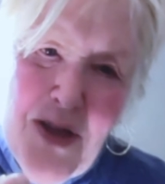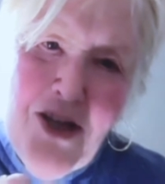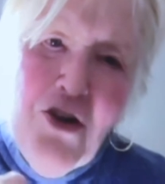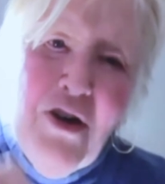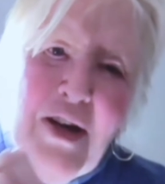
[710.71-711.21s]

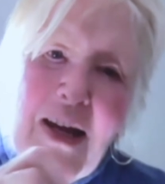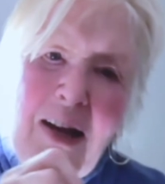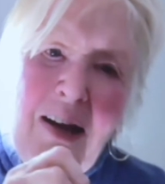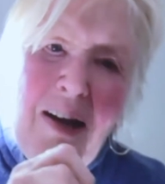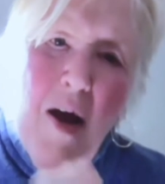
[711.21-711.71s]
theater
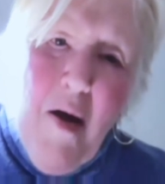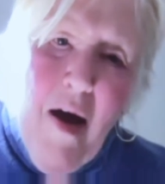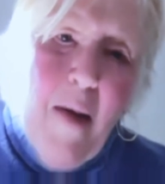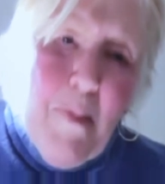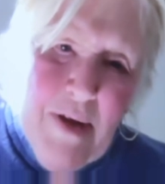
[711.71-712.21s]
in
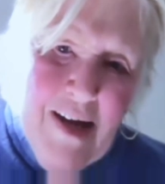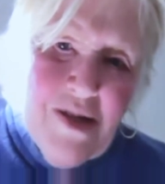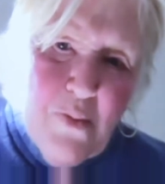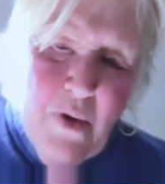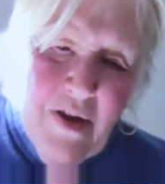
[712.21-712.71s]
a
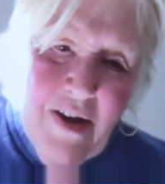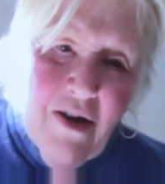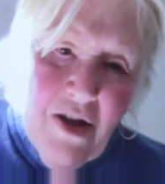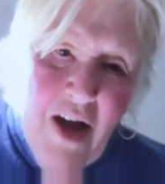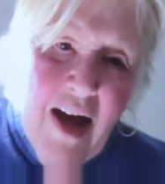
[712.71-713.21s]
place where there are
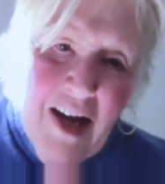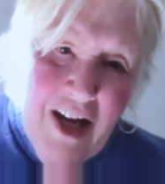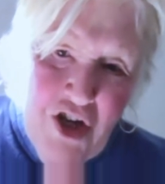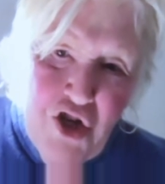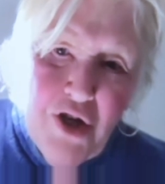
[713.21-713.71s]
a lot of
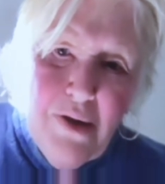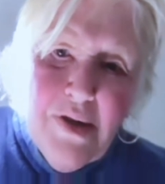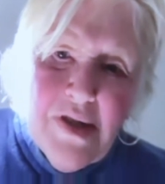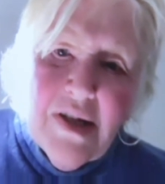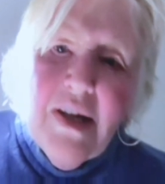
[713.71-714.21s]

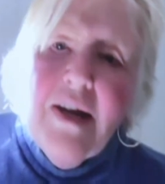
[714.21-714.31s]
issues,